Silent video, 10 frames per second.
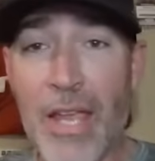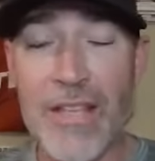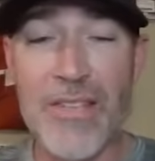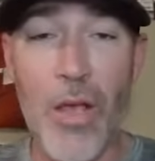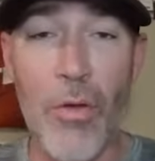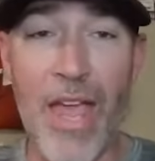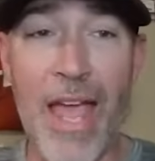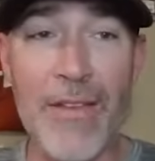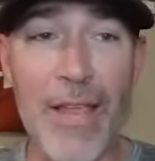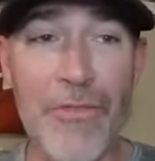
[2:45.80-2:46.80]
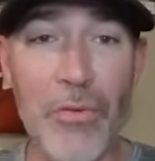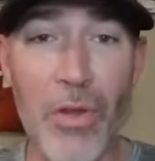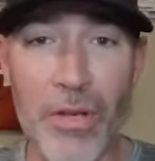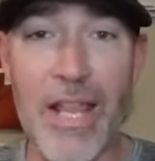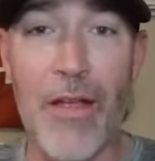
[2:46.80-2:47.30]
And so that, if you
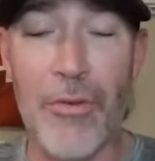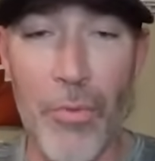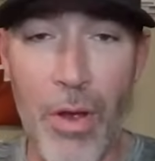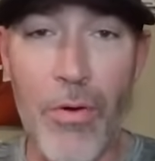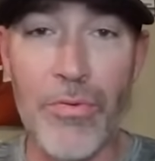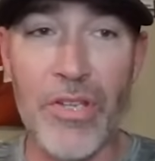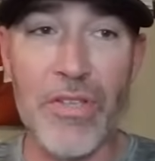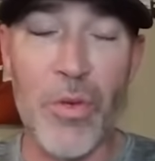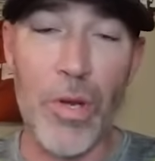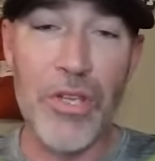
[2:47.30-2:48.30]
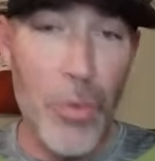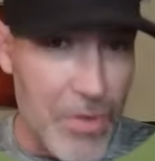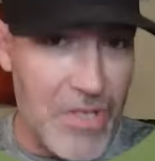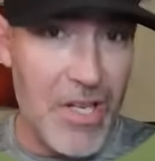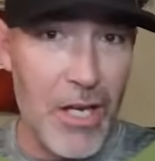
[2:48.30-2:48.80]
look down the road, because Quinn
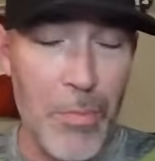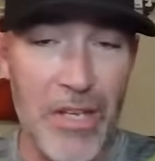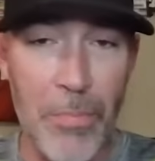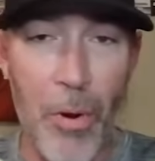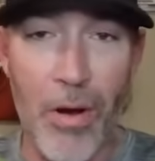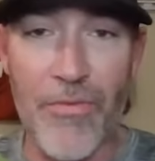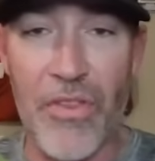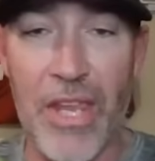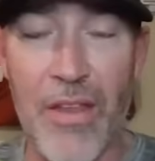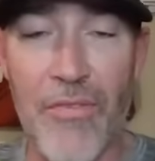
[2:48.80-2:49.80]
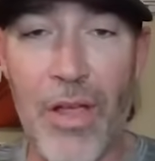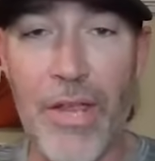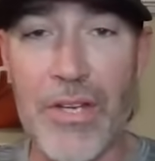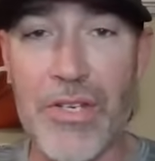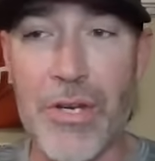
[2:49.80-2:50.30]
Ewers is going to be departing for the NFL
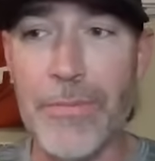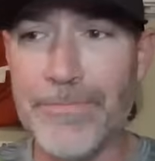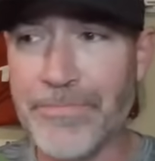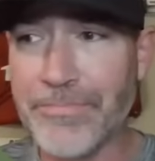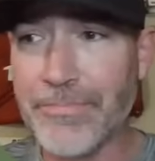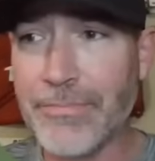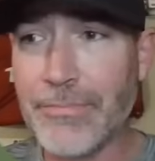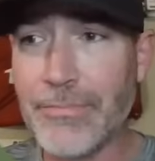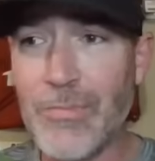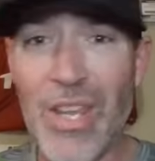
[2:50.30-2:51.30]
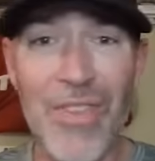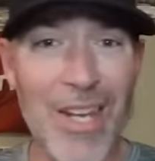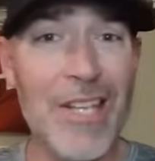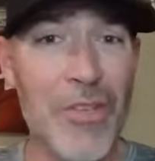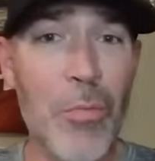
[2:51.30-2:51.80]
next year,
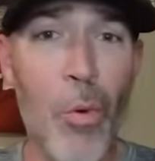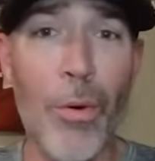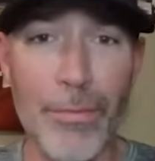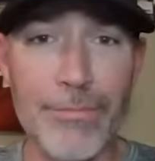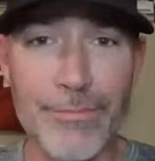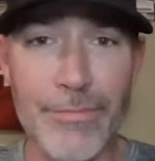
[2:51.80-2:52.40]
they need 2 more.